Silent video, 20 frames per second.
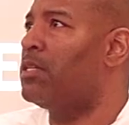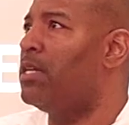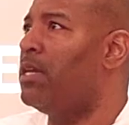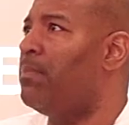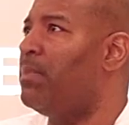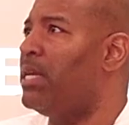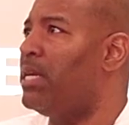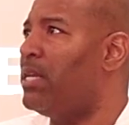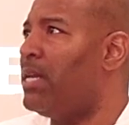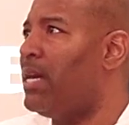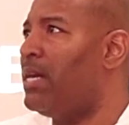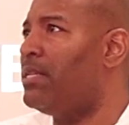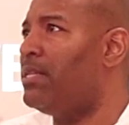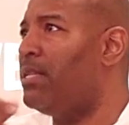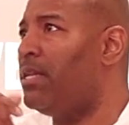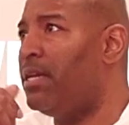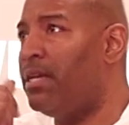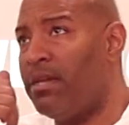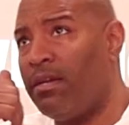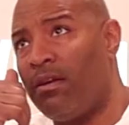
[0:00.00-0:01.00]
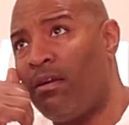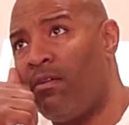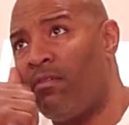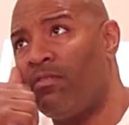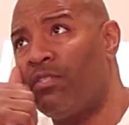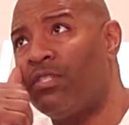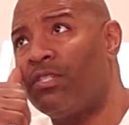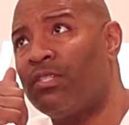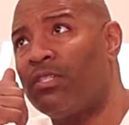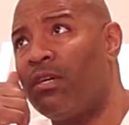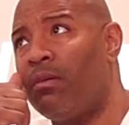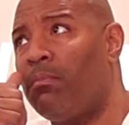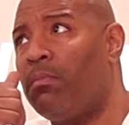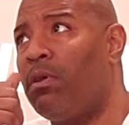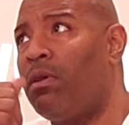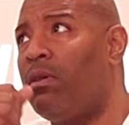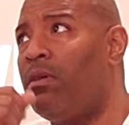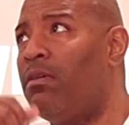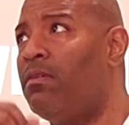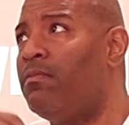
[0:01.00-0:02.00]
Give me an idea of
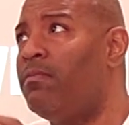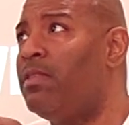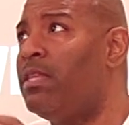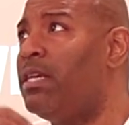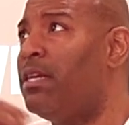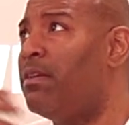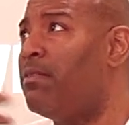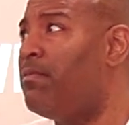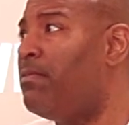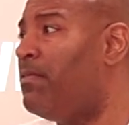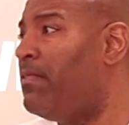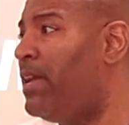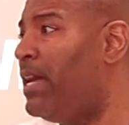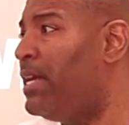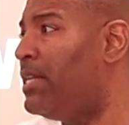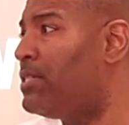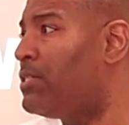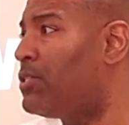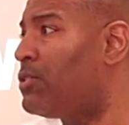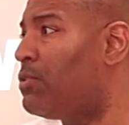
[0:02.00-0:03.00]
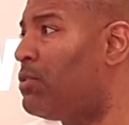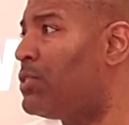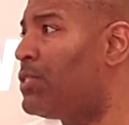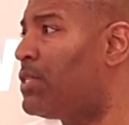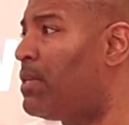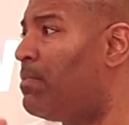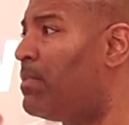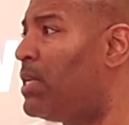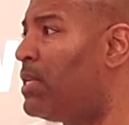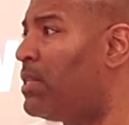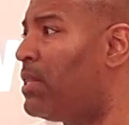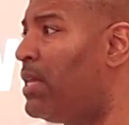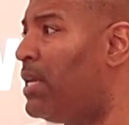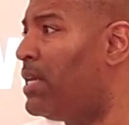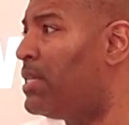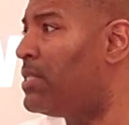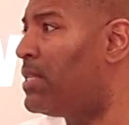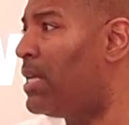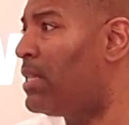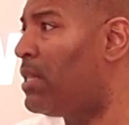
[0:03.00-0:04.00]
some of the events or some of the
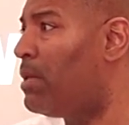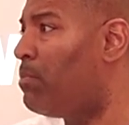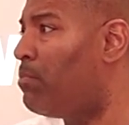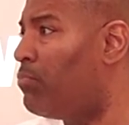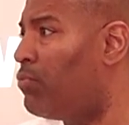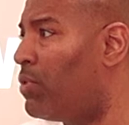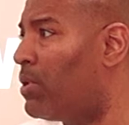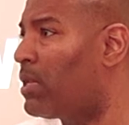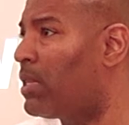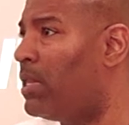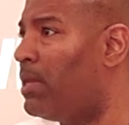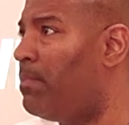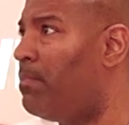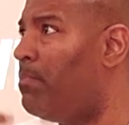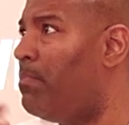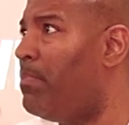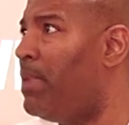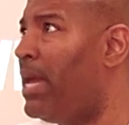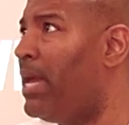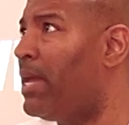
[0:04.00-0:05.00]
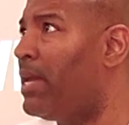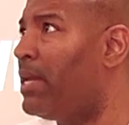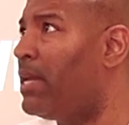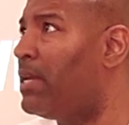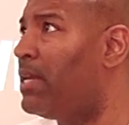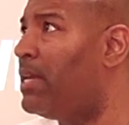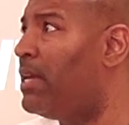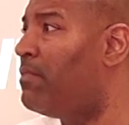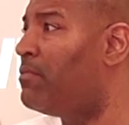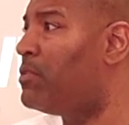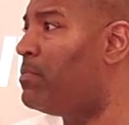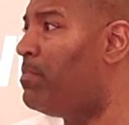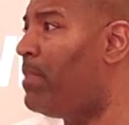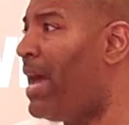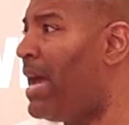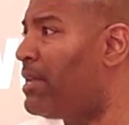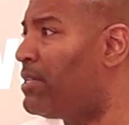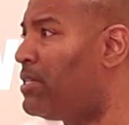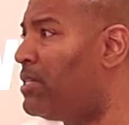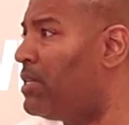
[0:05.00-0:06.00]
things that the Brooklyn Bank gives
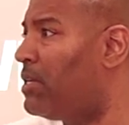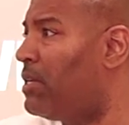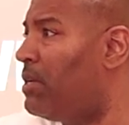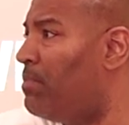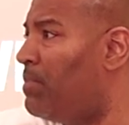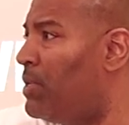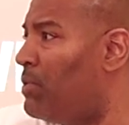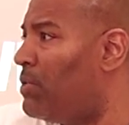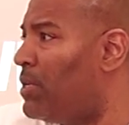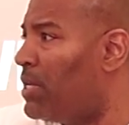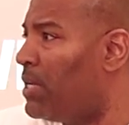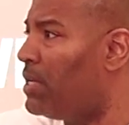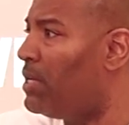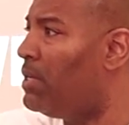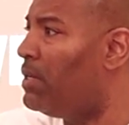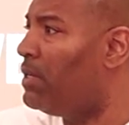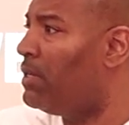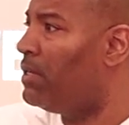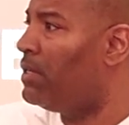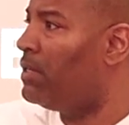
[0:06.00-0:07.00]
back to the community.